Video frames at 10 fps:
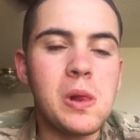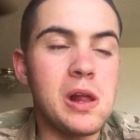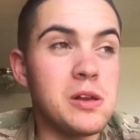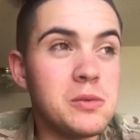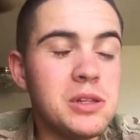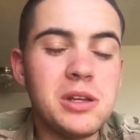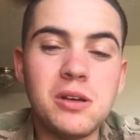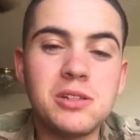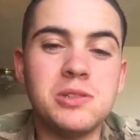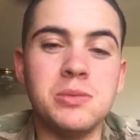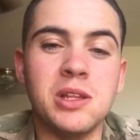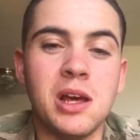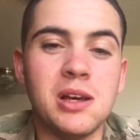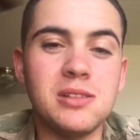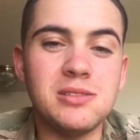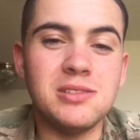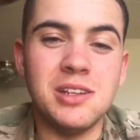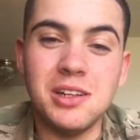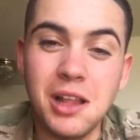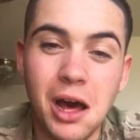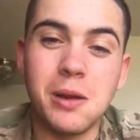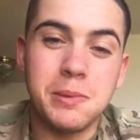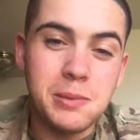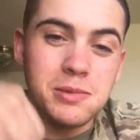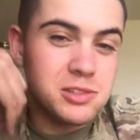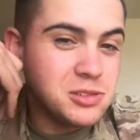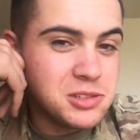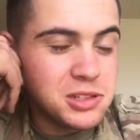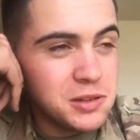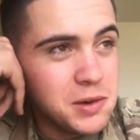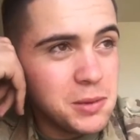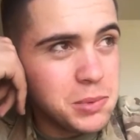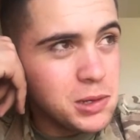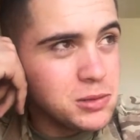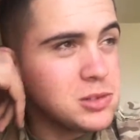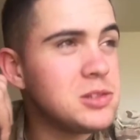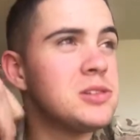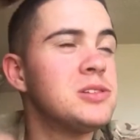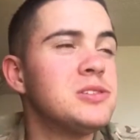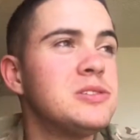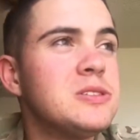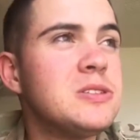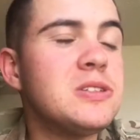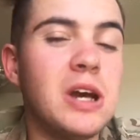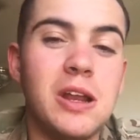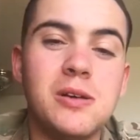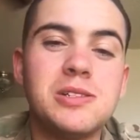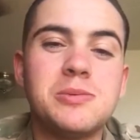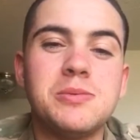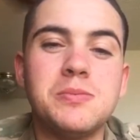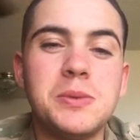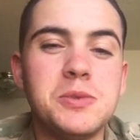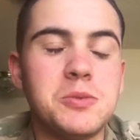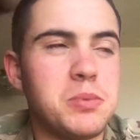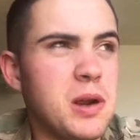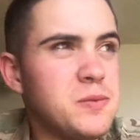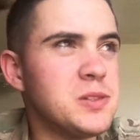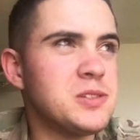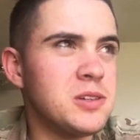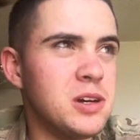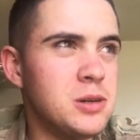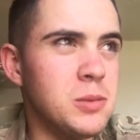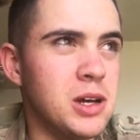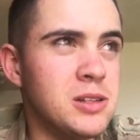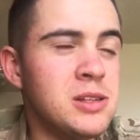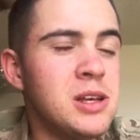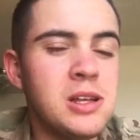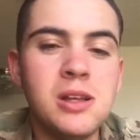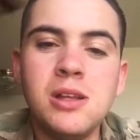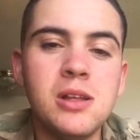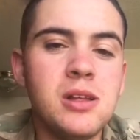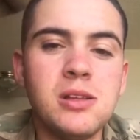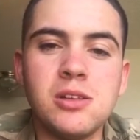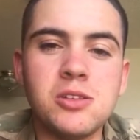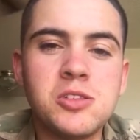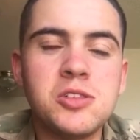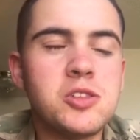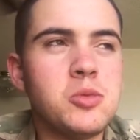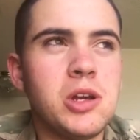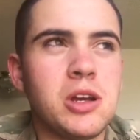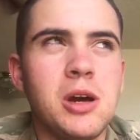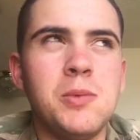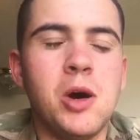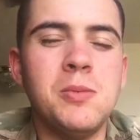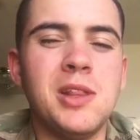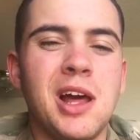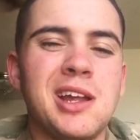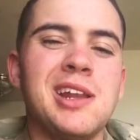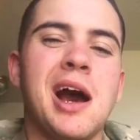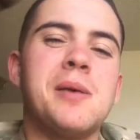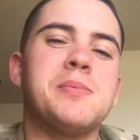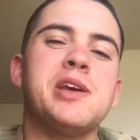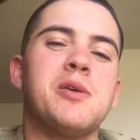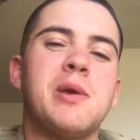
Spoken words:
And it really irks me that a lot of people just live on post. I know it's people's preference and all, but don't you just want to come home and like not be